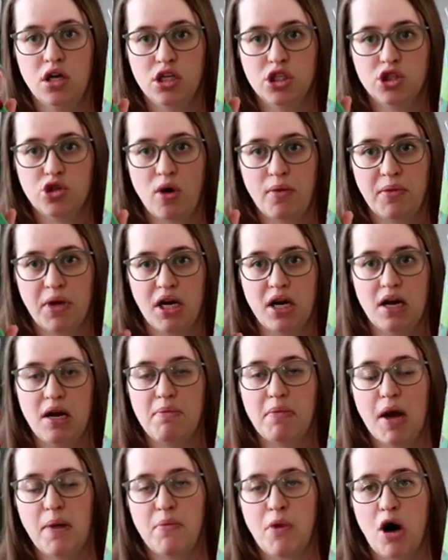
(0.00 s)
So I'm gonna
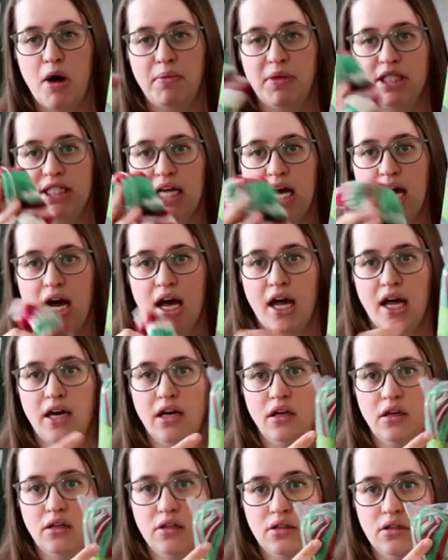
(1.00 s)
knit my mom and dad